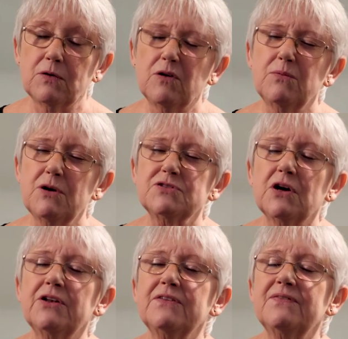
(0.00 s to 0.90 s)
almost
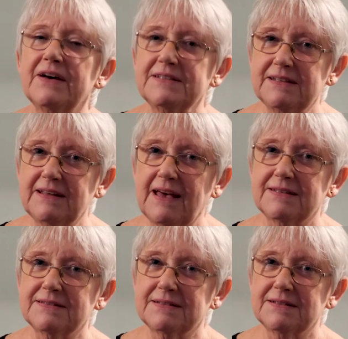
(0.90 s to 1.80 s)
uninvited
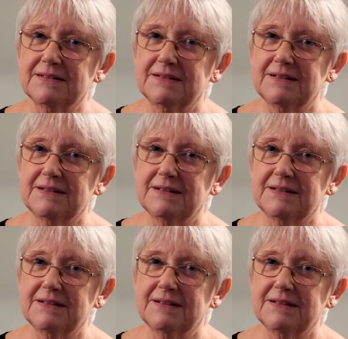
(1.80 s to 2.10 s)
guest,